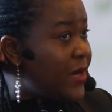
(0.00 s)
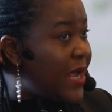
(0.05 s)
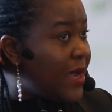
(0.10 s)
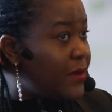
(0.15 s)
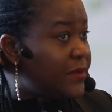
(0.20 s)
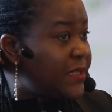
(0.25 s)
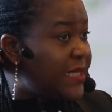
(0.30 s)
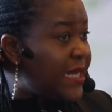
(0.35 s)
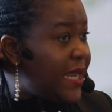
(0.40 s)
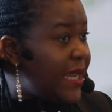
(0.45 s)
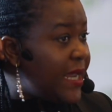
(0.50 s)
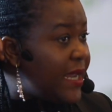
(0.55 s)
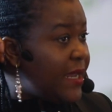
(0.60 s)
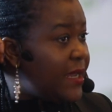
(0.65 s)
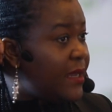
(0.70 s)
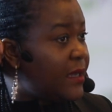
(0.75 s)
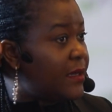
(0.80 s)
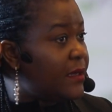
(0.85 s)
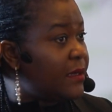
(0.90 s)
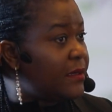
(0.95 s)
put out
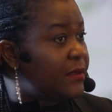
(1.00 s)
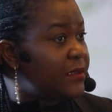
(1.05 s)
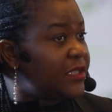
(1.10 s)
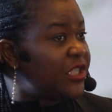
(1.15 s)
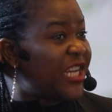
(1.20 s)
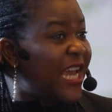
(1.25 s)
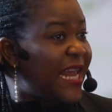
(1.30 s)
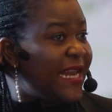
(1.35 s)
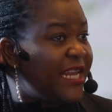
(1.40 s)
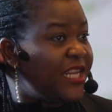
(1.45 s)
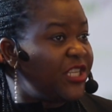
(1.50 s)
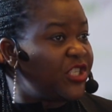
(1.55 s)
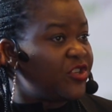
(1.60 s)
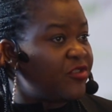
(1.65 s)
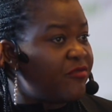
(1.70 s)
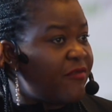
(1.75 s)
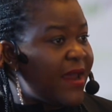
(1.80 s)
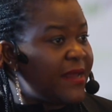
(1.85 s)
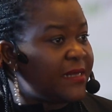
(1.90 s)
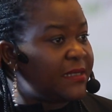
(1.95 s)
a
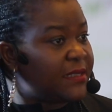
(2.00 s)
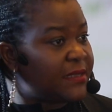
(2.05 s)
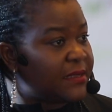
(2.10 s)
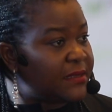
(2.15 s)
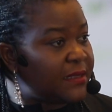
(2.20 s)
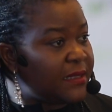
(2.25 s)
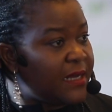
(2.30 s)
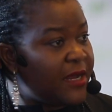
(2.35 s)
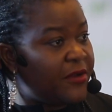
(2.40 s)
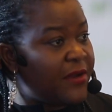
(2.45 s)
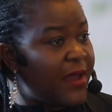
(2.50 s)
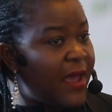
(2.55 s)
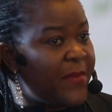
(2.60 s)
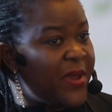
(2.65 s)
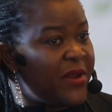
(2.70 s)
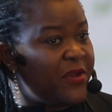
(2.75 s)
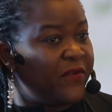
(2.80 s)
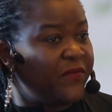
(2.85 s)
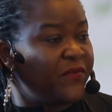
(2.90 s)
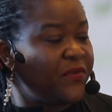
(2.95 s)
challenge grant. I don't know how
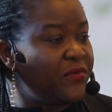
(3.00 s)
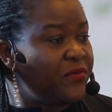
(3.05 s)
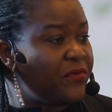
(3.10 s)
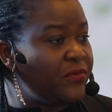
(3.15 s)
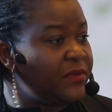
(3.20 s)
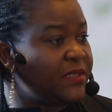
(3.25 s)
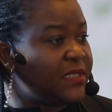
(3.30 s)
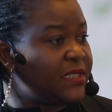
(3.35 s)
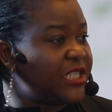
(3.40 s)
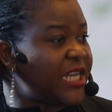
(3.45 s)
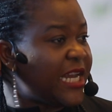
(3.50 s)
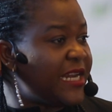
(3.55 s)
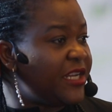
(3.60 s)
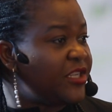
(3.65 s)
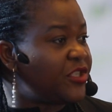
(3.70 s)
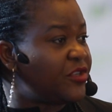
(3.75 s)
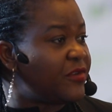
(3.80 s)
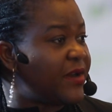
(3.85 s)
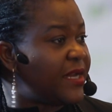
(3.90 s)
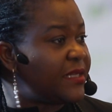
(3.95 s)
many of you know the
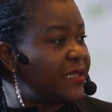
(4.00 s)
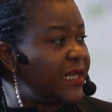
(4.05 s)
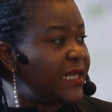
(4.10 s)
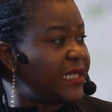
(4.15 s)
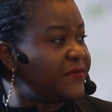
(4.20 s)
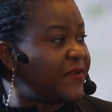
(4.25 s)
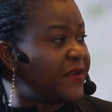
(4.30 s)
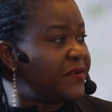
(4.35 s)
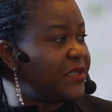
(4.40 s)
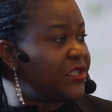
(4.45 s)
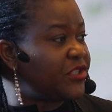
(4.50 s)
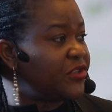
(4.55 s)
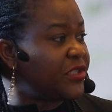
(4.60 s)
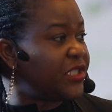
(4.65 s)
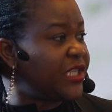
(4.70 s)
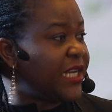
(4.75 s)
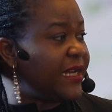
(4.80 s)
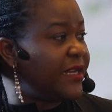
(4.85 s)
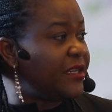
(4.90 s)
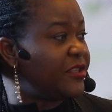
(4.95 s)
challenge grant, Gates
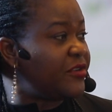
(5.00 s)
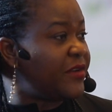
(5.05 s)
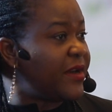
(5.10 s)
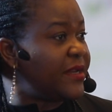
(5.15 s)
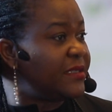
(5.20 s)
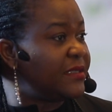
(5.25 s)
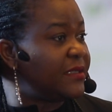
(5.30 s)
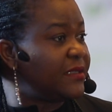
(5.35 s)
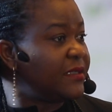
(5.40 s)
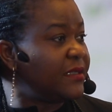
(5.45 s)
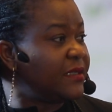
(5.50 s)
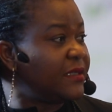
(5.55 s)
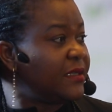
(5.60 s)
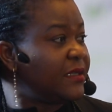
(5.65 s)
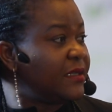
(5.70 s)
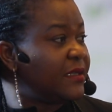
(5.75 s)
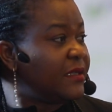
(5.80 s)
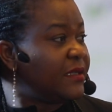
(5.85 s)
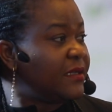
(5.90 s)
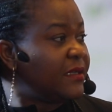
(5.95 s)
Foundation challenge grant?
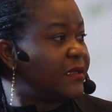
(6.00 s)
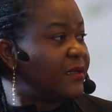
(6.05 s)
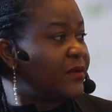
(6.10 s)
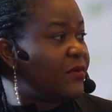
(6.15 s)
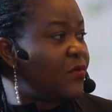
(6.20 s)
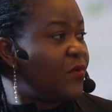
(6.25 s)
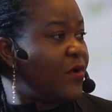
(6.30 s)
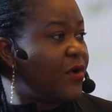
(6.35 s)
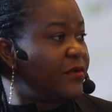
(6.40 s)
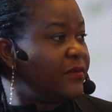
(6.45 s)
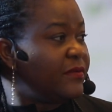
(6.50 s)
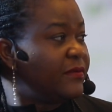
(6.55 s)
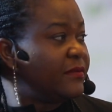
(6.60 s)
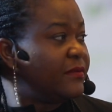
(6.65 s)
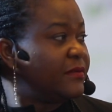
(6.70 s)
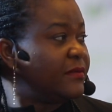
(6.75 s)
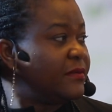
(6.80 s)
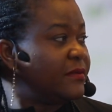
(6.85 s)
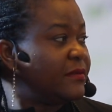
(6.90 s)
1,